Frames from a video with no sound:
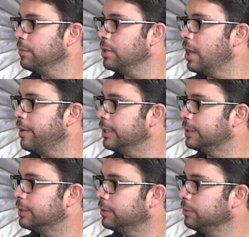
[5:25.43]
There
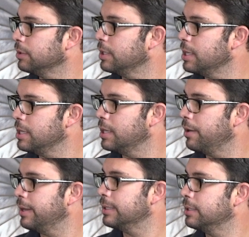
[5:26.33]
is
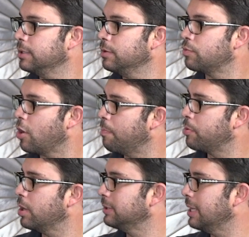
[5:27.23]
raw
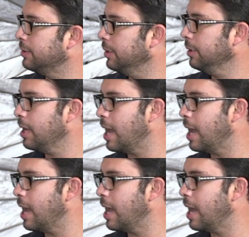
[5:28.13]
processing,